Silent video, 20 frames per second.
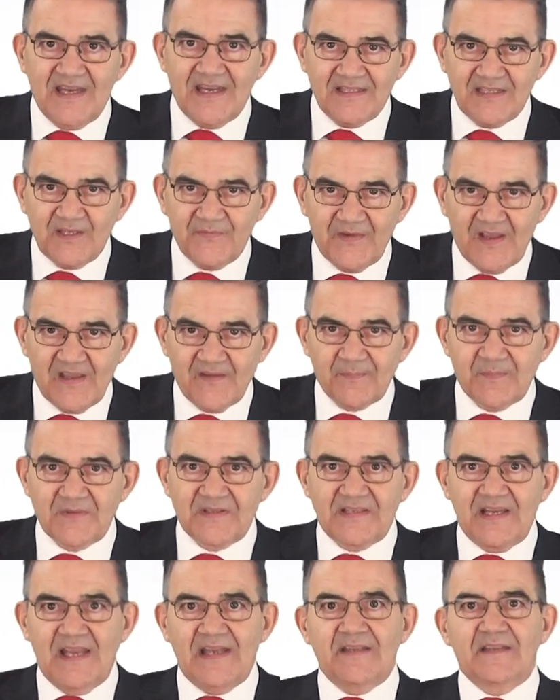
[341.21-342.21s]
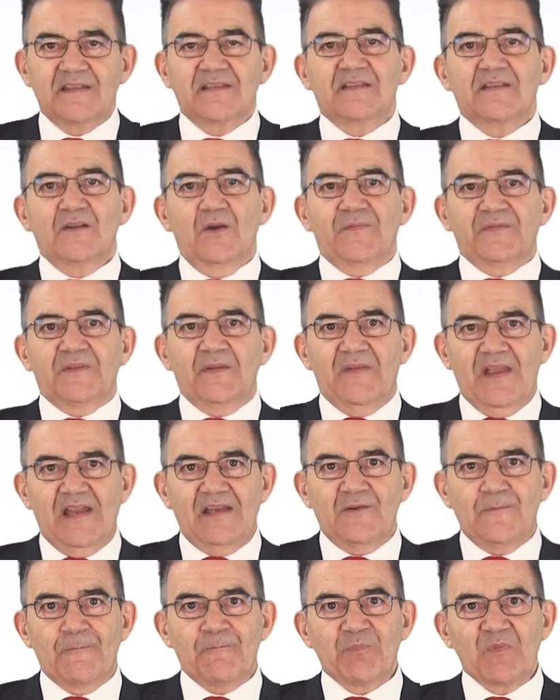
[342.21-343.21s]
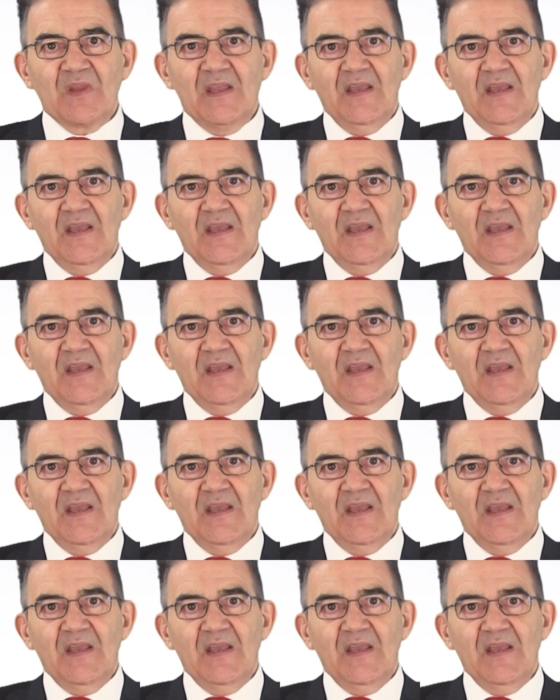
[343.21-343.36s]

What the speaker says: 85% of the value.